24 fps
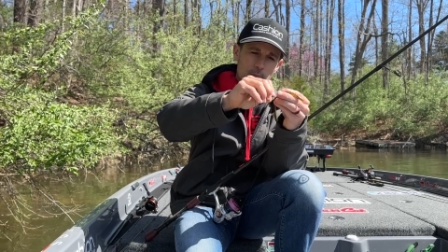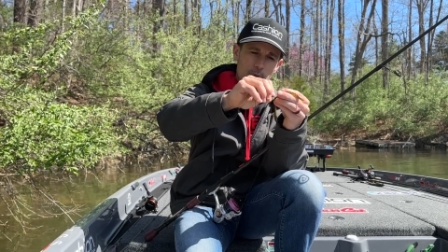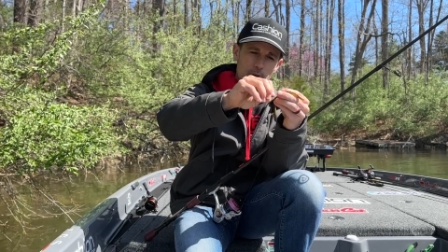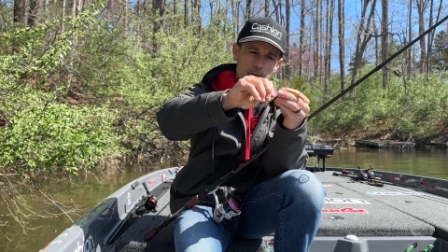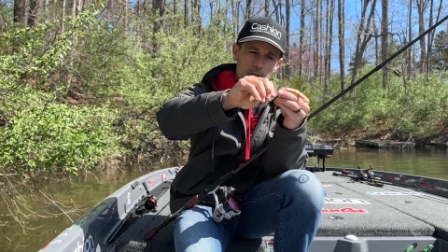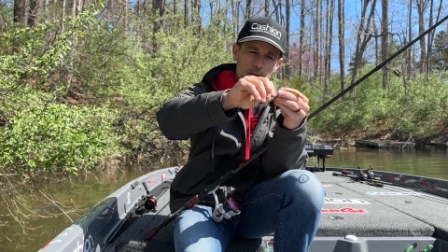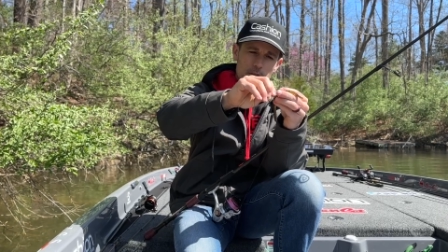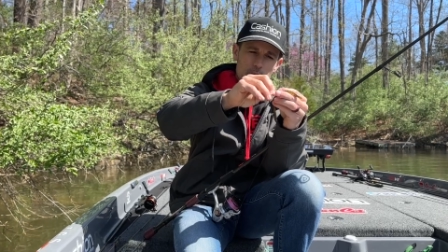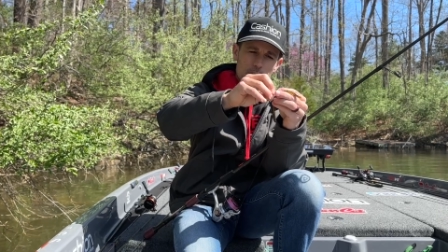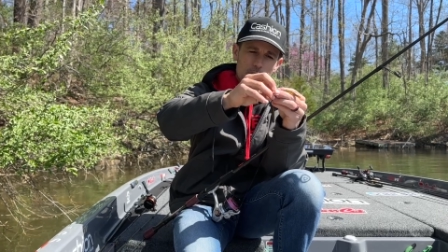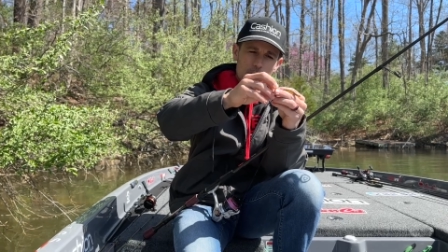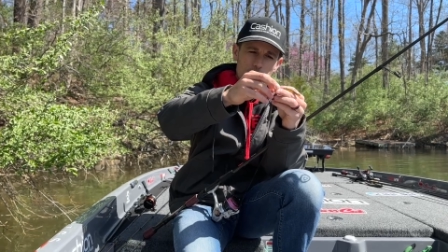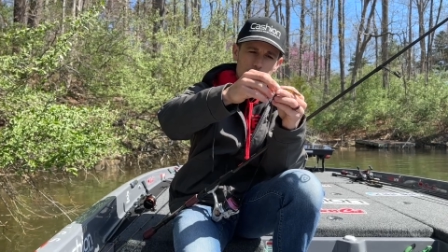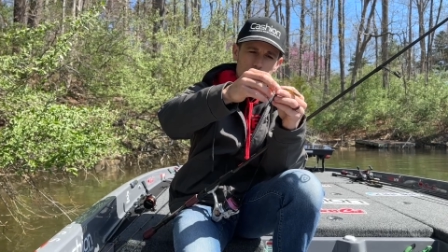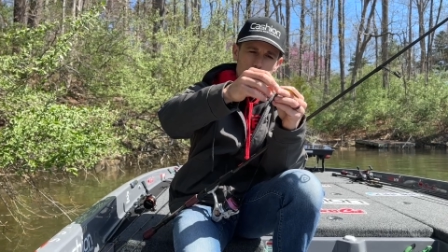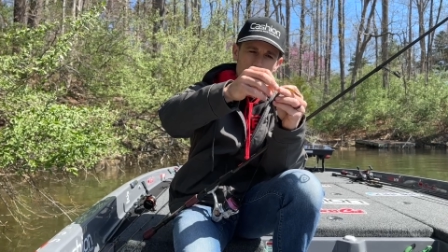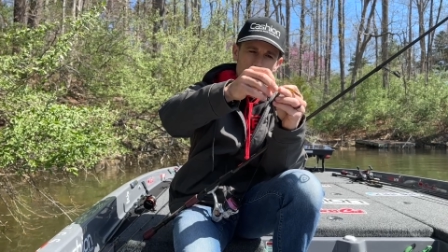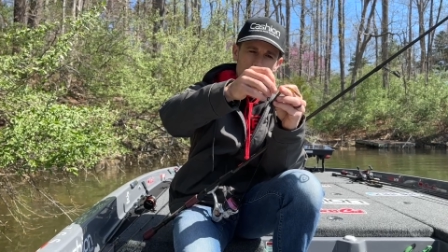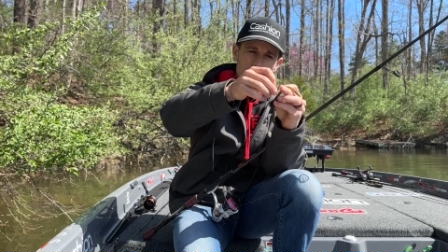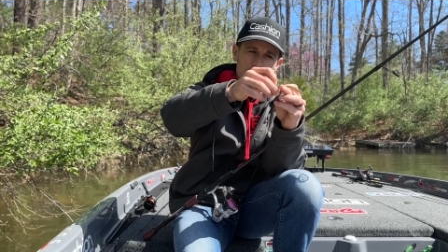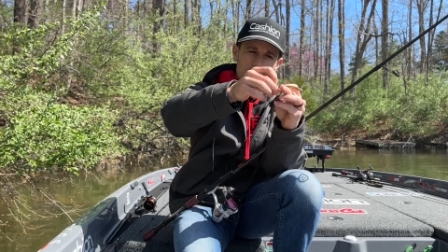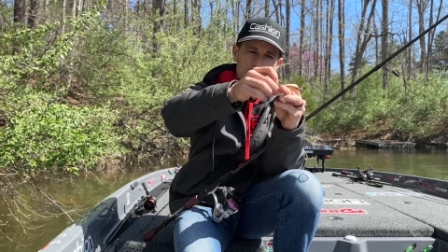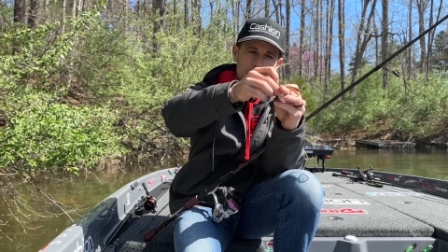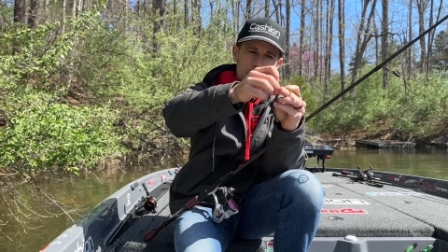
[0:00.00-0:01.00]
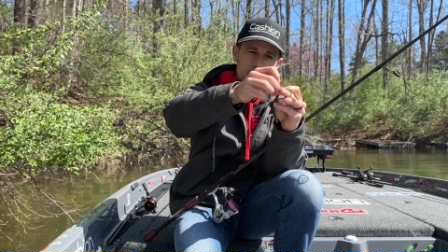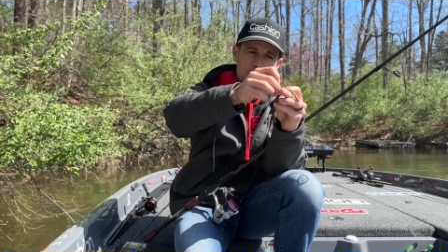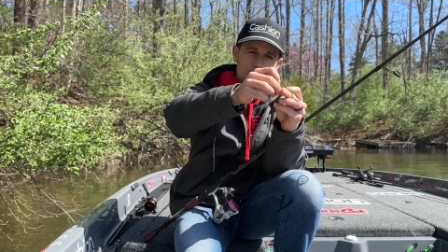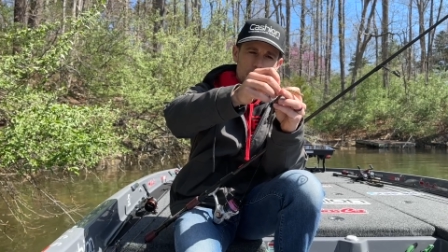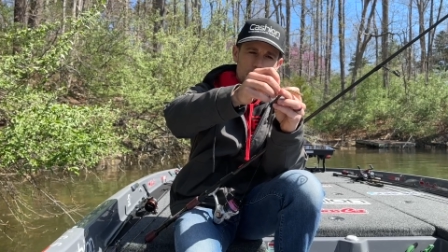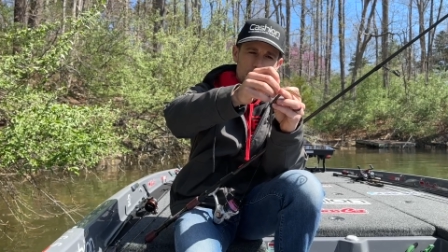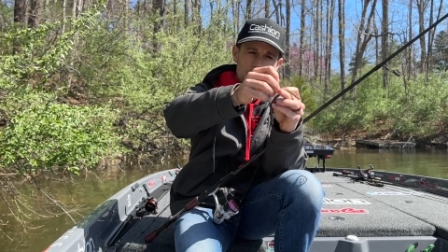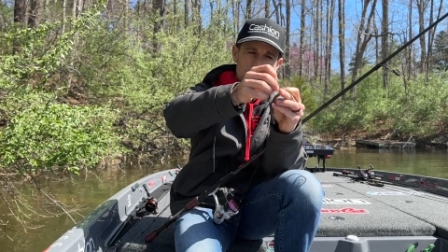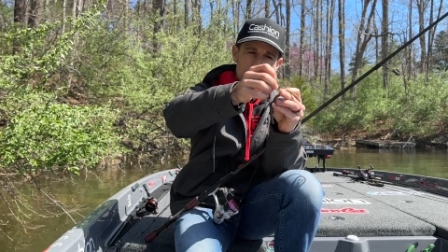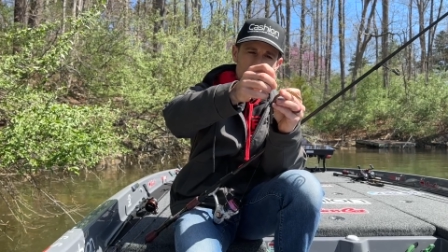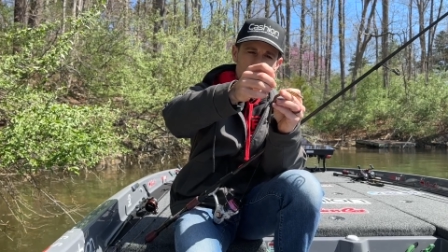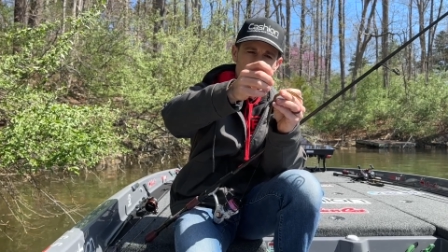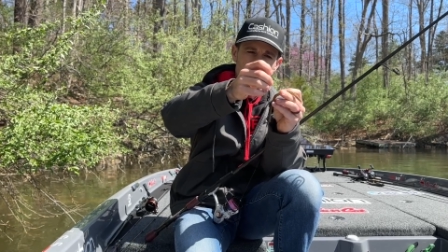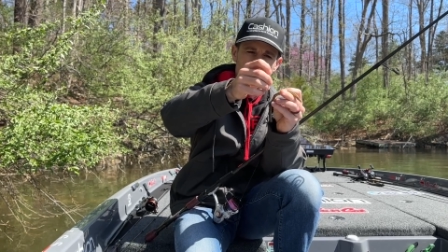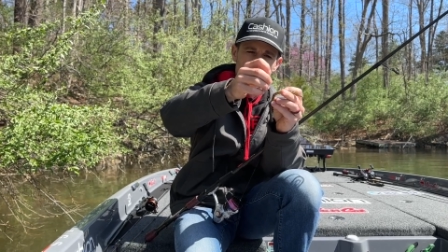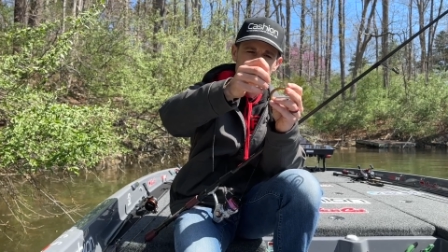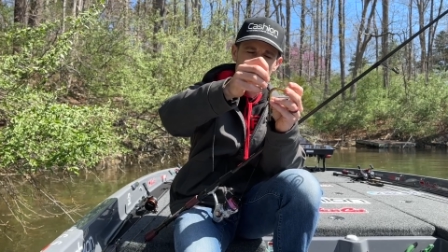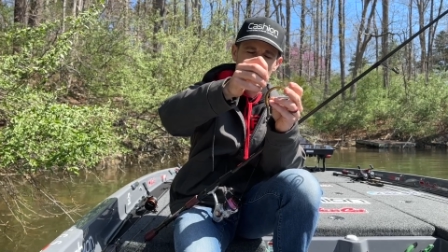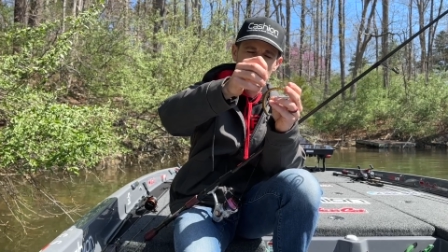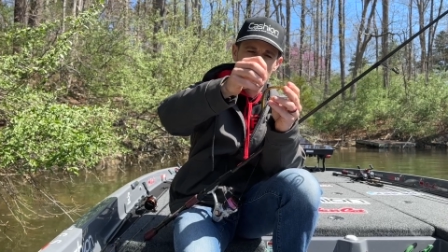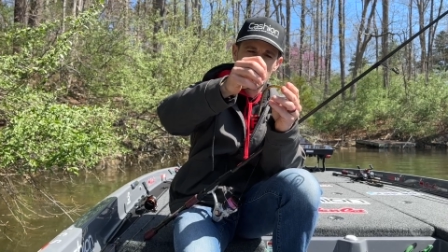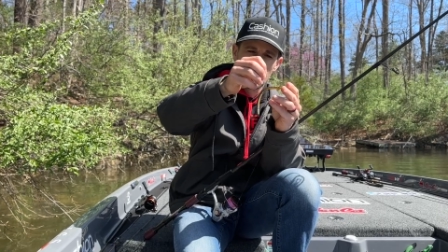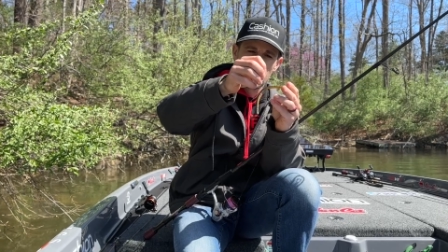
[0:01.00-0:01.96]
but you know, typically you're going to be putting it kind